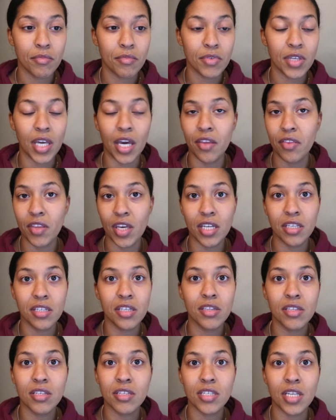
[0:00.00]
they
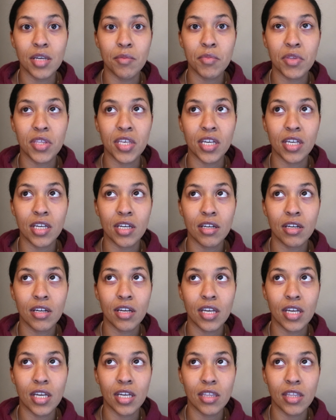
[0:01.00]
did the same
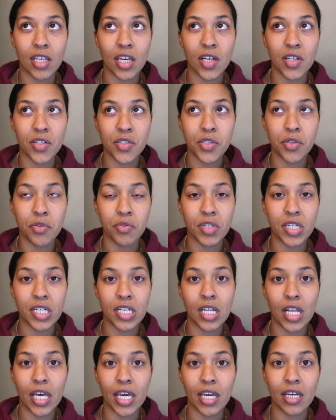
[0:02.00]
thing, and they also
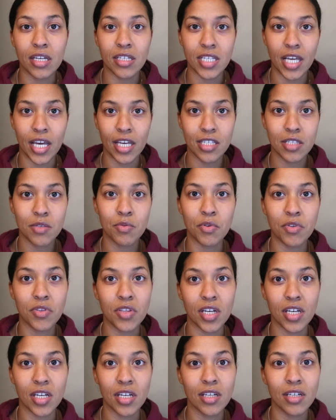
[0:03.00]
did like a test with
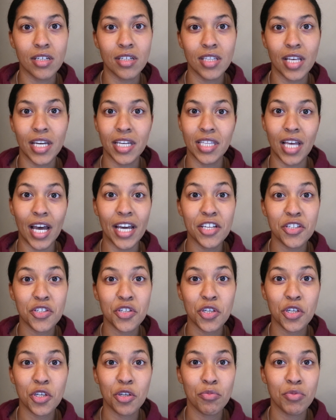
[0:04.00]
like the ice
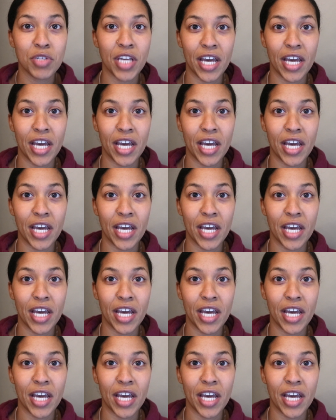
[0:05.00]
cubes,